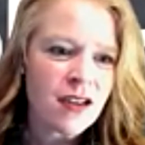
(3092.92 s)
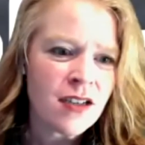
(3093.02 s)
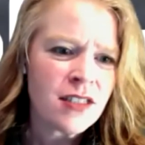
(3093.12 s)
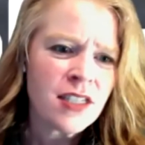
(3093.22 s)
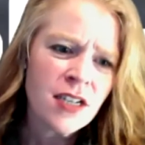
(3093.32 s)

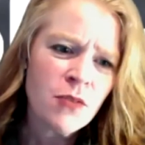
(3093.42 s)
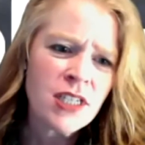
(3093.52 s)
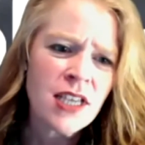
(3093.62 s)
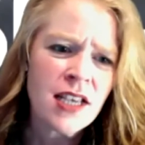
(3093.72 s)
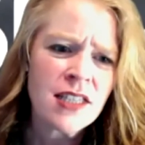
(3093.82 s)
did anyone
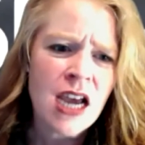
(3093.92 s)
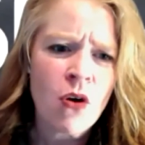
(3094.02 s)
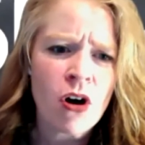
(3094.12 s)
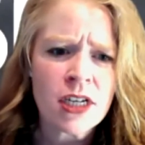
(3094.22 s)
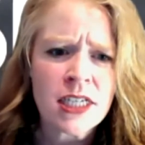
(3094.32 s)
test how
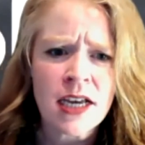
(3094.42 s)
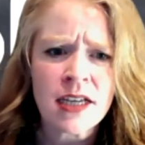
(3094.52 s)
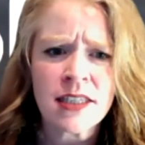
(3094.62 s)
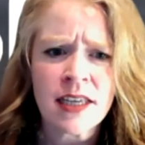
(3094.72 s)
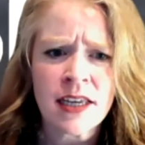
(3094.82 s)

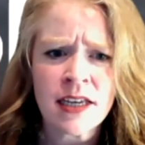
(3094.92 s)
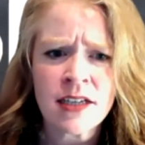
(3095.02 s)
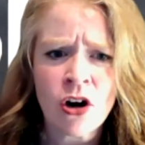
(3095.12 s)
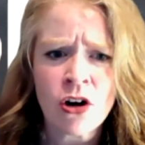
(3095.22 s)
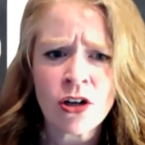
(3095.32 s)
architects and
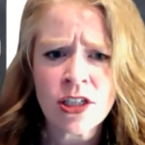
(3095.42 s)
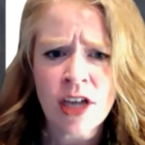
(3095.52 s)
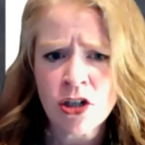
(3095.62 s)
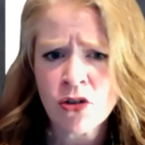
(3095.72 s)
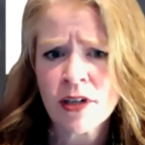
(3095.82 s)

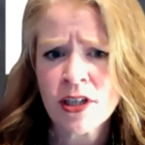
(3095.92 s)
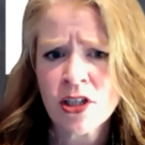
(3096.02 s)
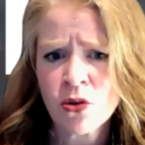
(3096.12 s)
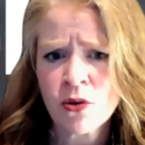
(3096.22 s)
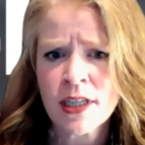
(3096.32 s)
architectural
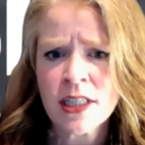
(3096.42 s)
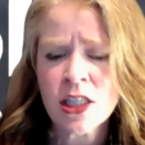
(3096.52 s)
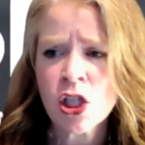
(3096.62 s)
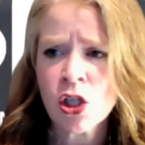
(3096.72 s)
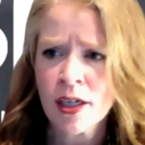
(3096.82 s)
historians
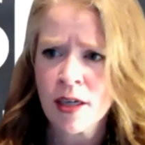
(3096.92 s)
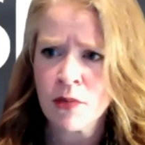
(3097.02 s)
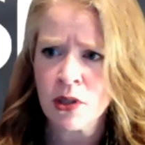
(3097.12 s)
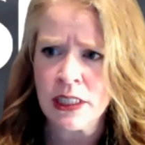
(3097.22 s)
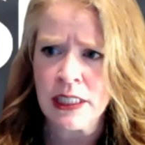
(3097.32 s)
look at
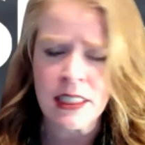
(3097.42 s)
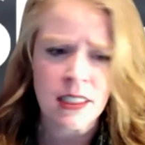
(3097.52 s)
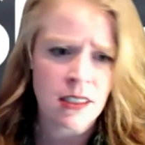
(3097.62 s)
buildings?